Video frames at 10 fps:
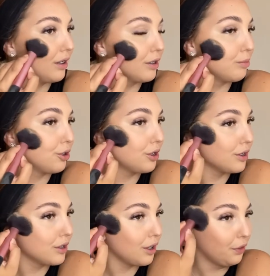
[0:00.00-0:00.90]
As much
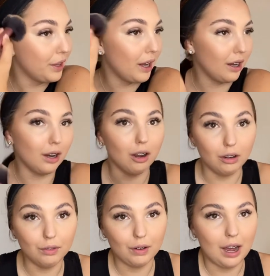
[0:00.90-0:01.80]
as their
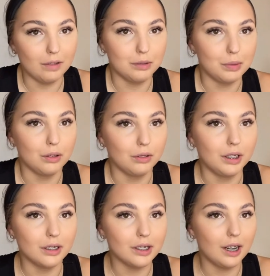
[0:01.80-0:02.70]
life has been on the
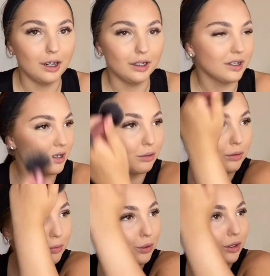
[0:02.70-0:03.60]
internet, I still
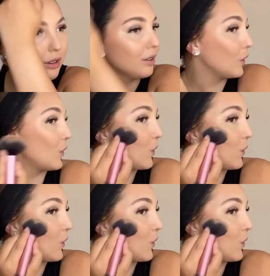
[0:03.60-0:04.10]
wouldn't want that.